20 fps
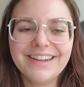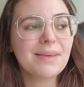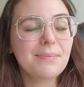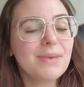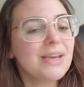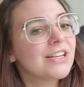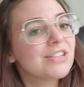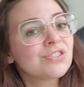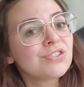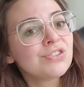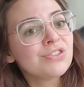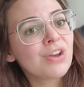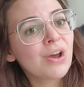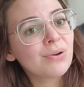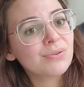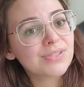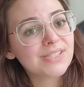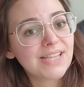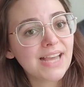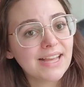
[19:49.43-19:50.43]
That makes
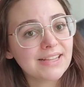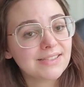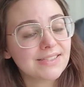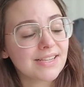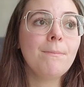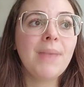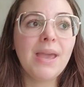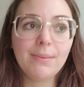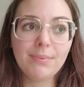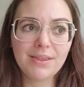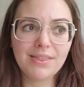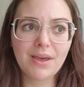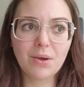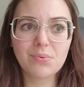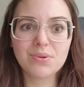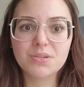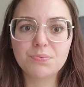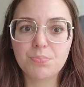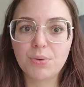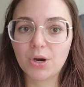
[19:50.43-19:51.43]
no sense. Maybe that
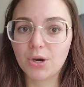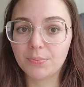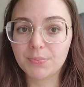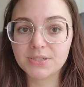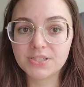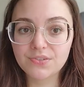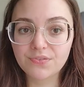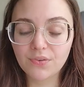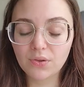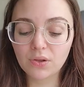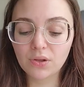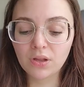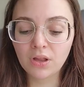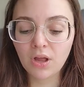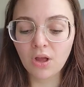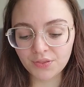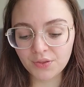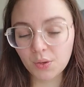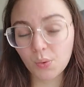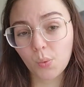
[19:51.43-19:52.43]
was purposeful
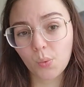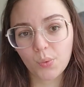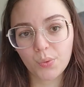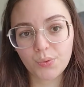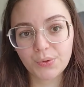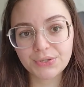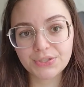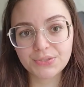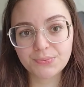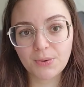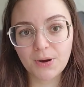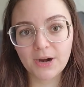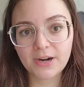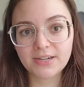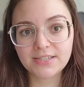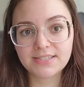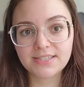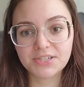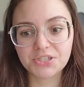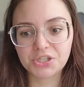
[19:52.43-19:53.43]
on the author's
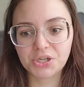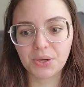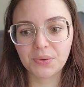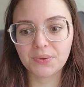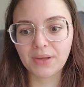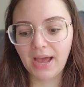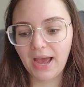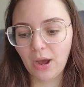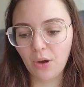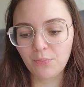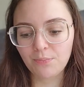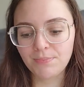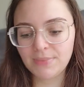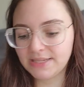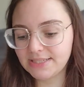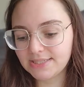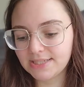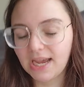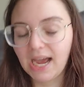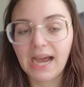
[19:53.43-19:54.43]
part to show how
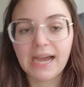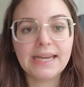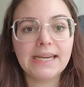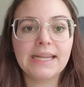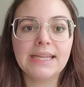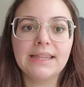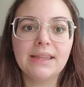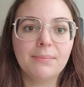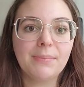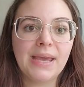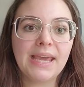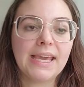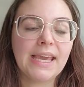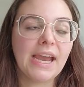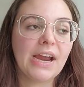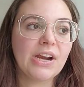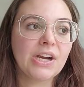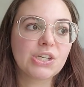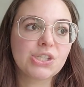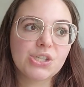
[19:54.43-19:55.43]
misguided the main
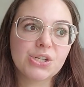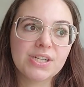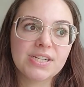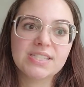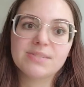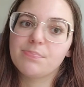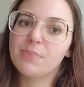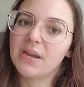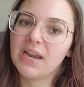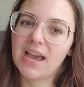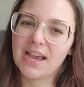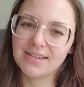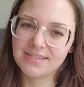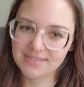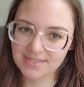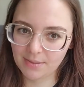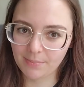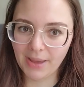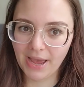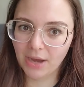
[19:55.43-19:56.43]
character is, but I
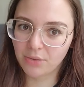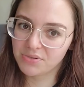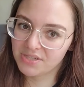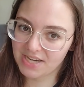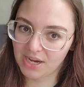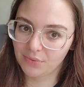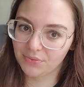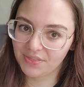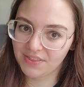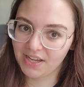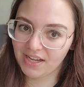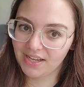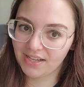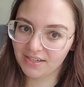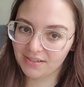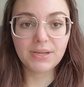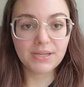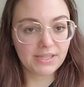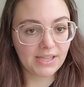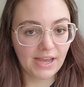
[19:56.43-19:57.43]
somehow doubt
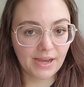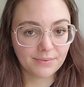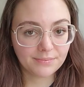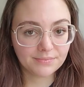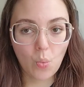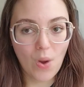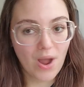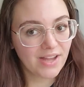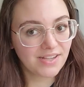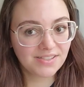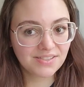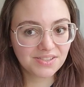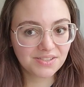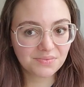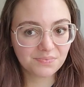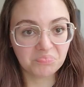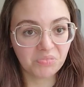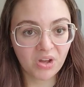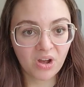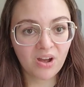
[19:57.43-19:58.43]
that. But yeah, Wes,
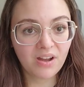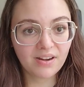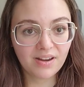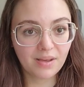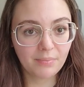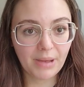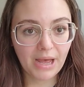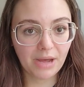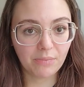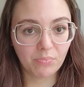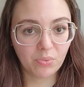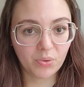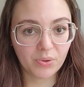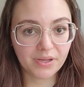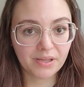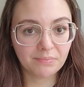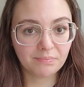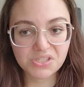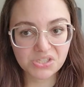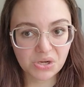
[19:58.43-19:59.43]
not a bad
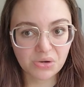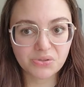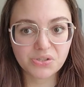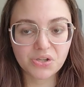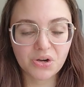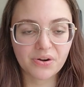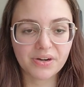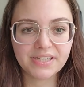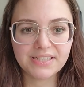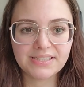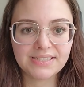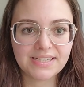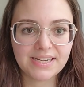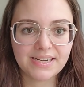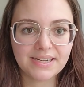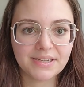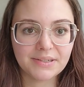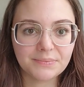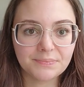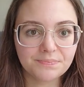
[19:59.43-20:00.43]
boy. So sorry
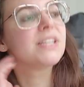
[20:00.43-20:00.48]
to